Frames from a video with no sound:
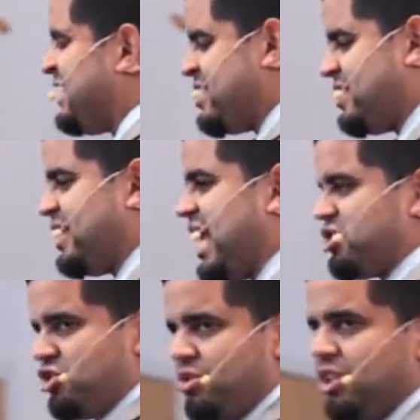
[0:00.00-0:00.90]
is the
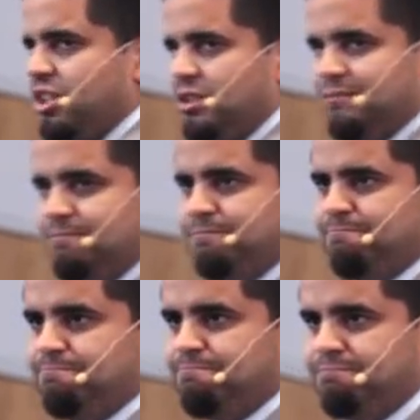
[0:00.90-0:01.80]
not so good.
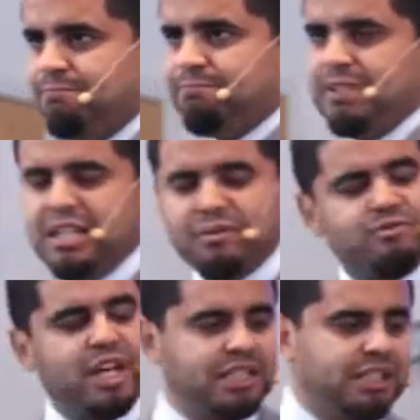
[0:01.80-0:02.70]
And then
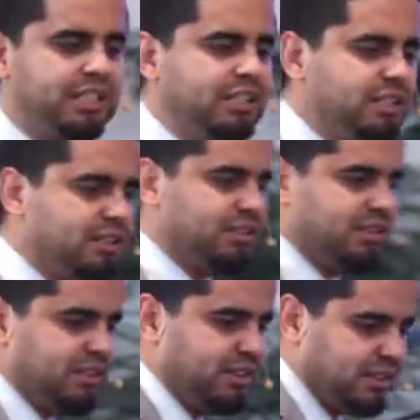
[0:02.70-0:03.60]
finally,
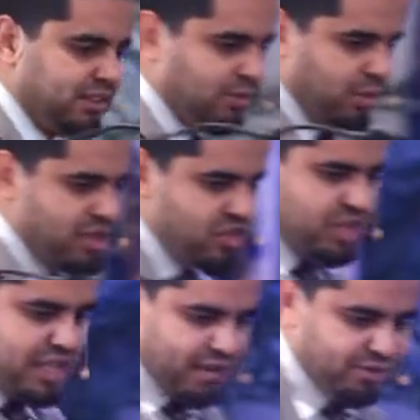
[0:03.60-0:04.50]
we see